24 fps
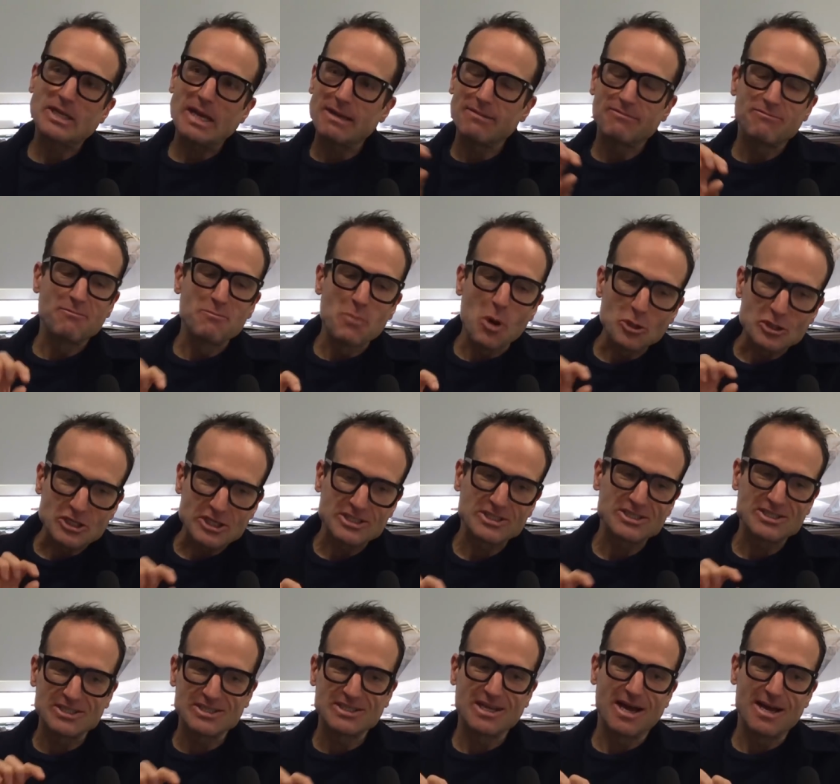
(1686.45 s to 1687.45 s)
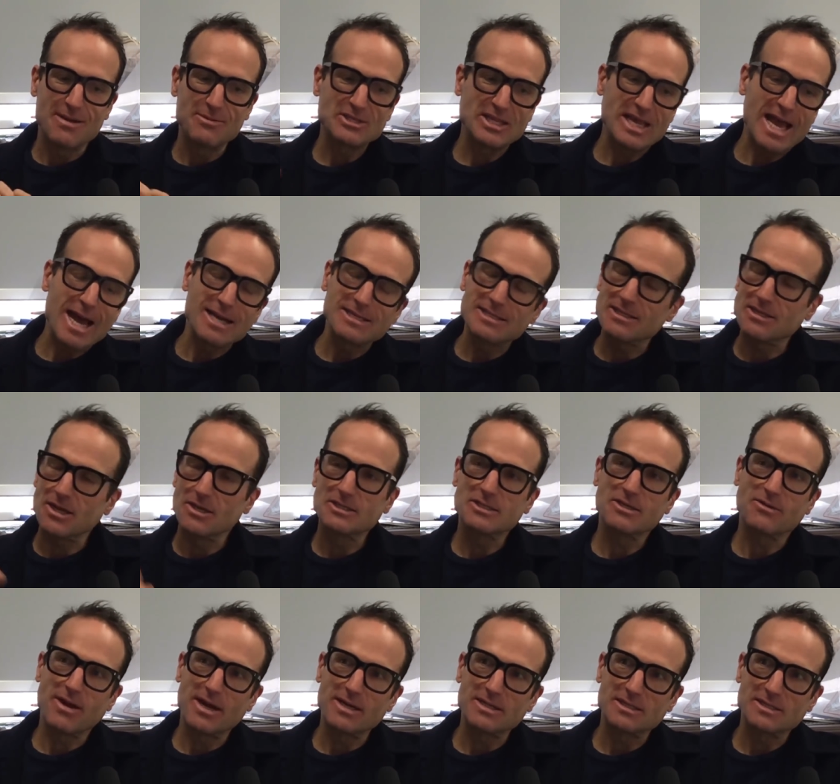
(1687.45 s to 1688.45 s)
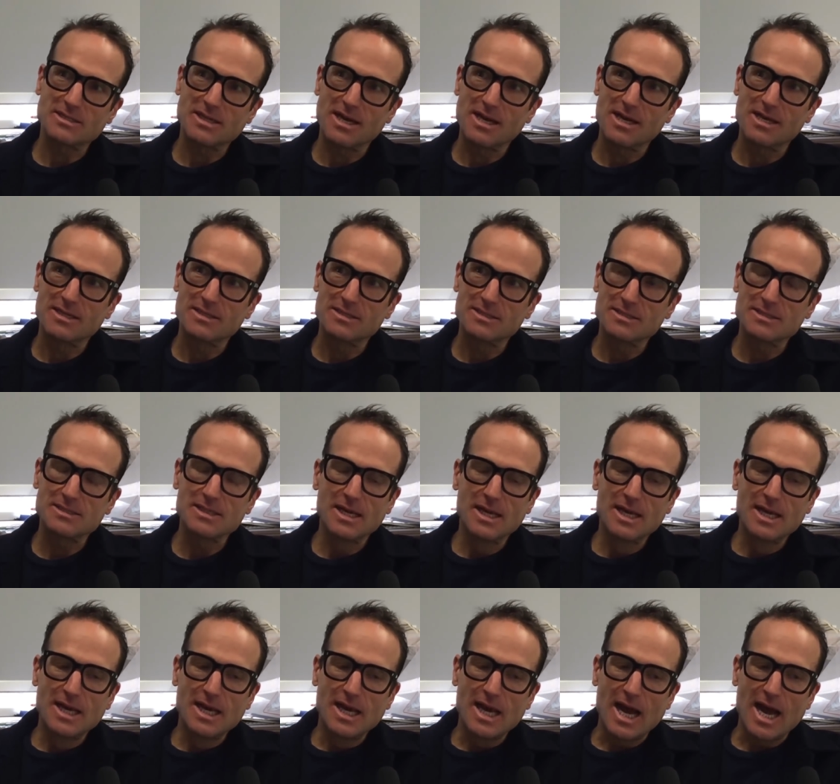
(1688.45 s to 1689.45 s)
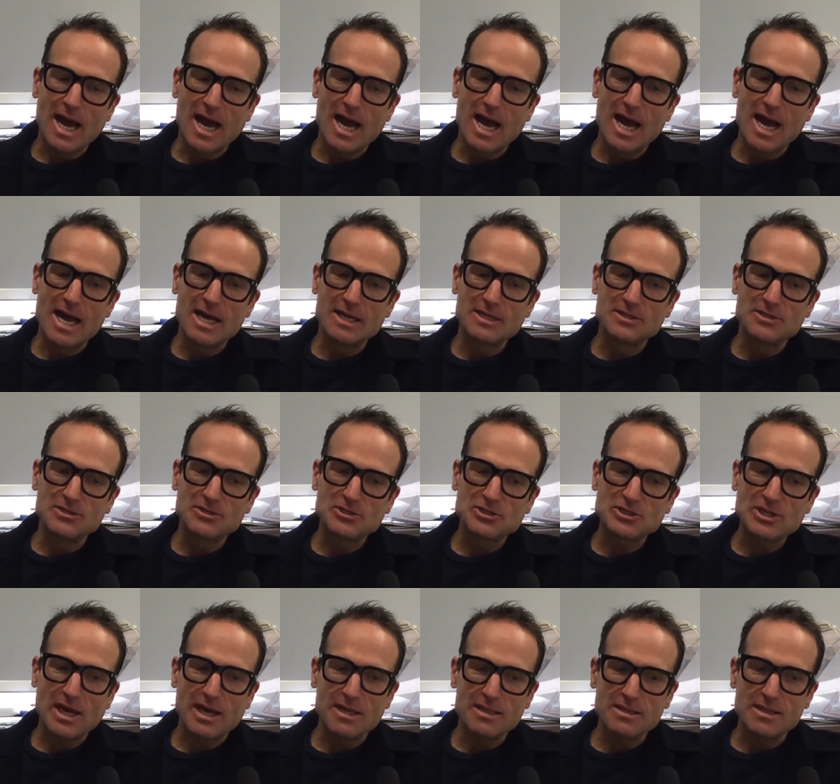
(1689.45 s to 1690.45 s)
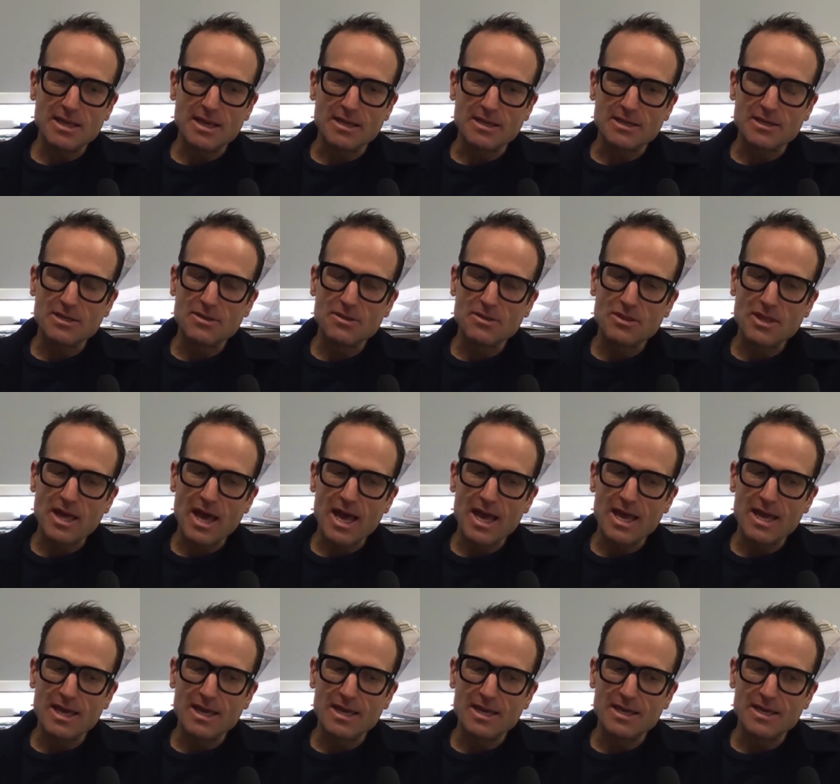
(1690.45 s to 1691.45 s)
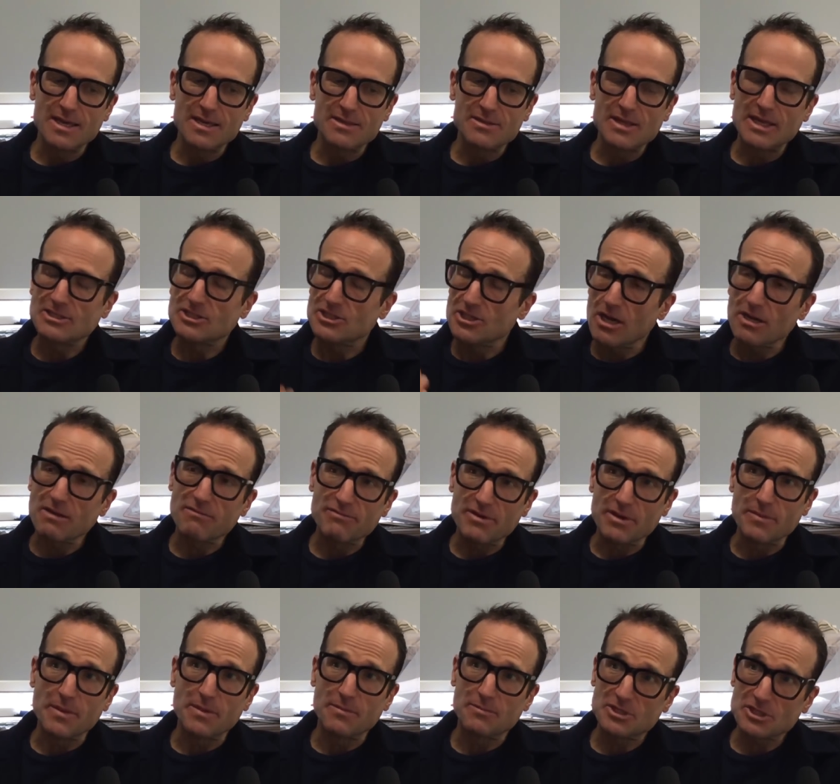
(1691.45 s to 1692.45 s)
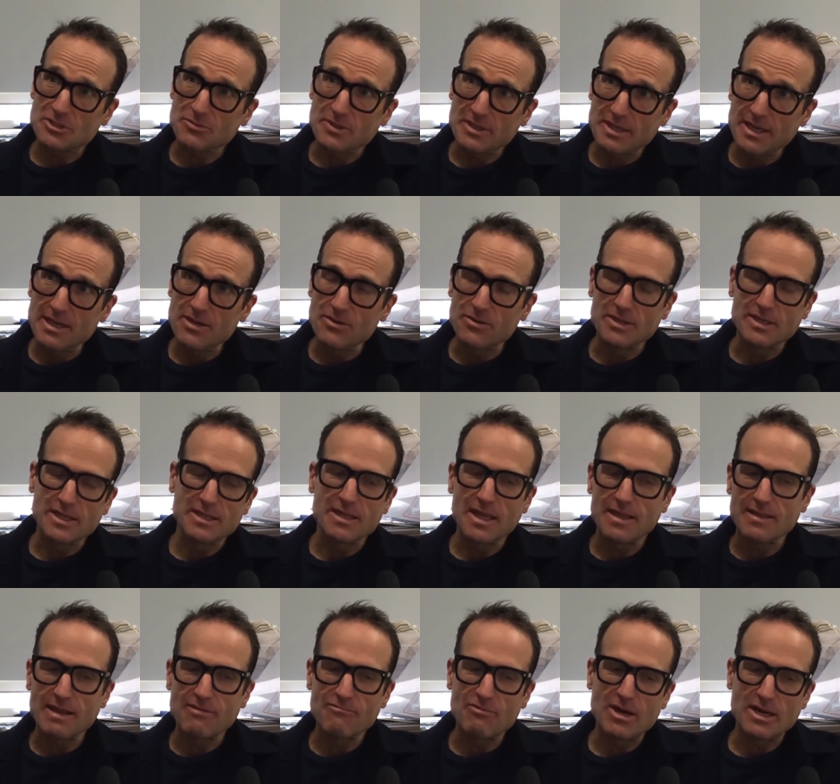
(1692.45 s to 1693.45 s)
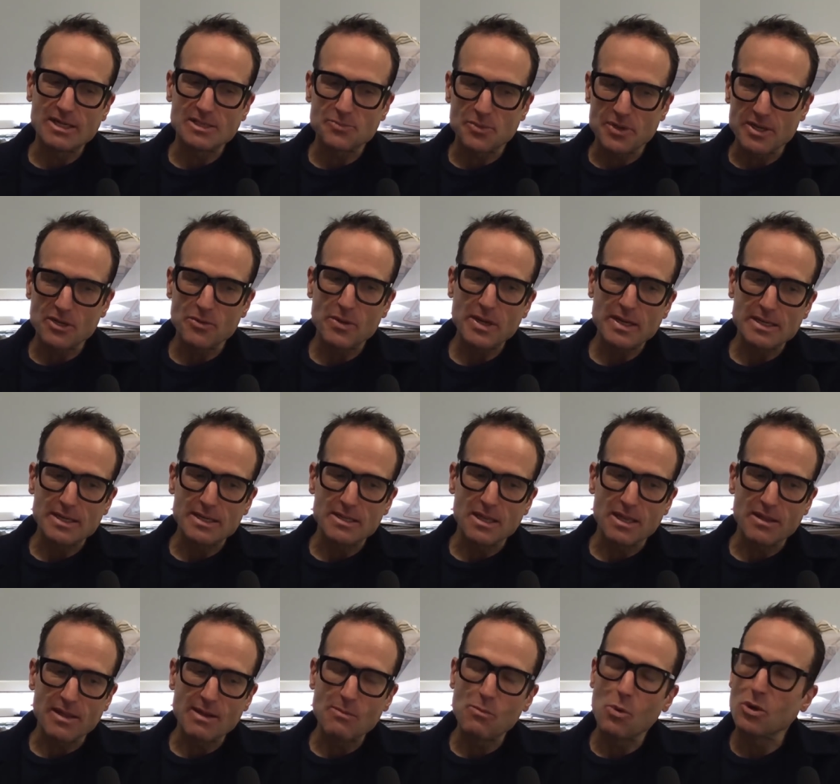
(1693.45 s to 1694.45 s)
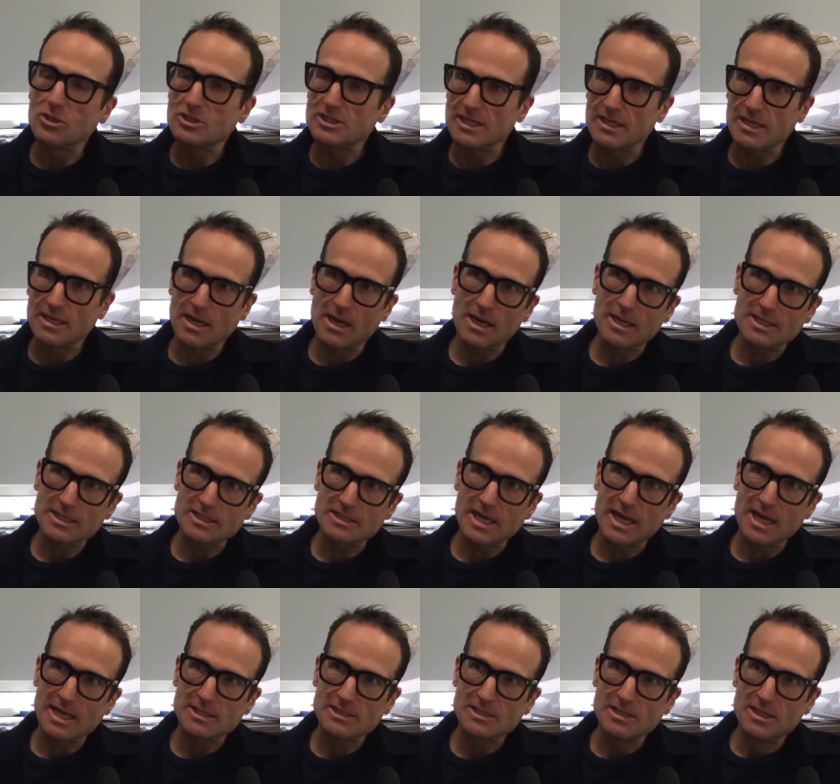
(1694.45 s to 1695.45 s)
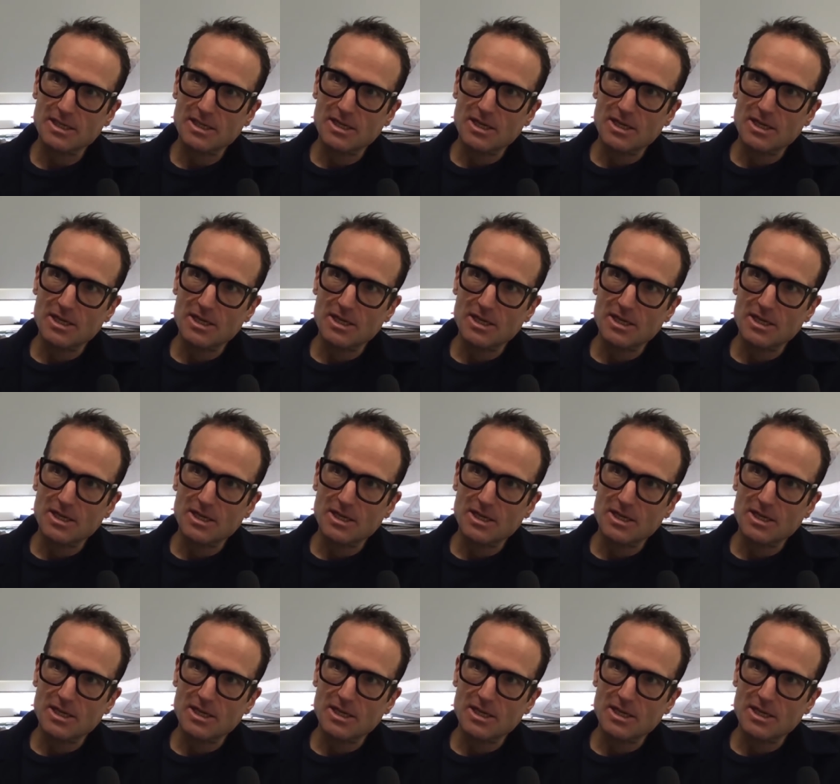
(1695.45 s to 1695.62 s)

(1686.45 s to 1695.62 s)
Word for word: was a kind of modest design. It was the antidote to grand designs. And I think they they started filming just with Kieran, and then they realised pretty quickly that they wanted an architect